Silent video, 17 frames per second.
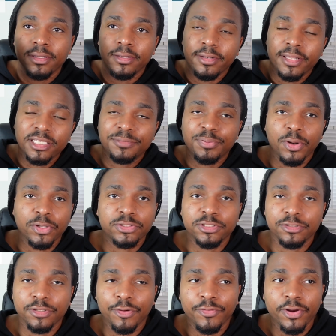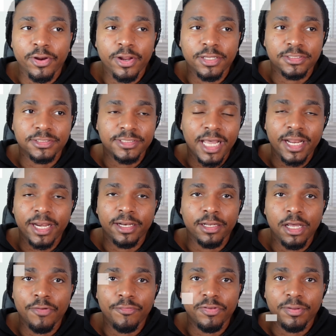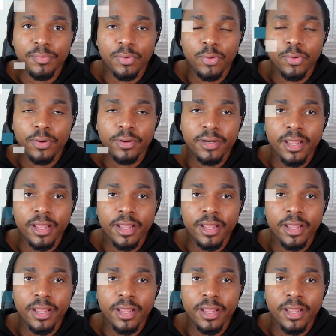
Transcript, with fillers: this person over here is not in love anymore.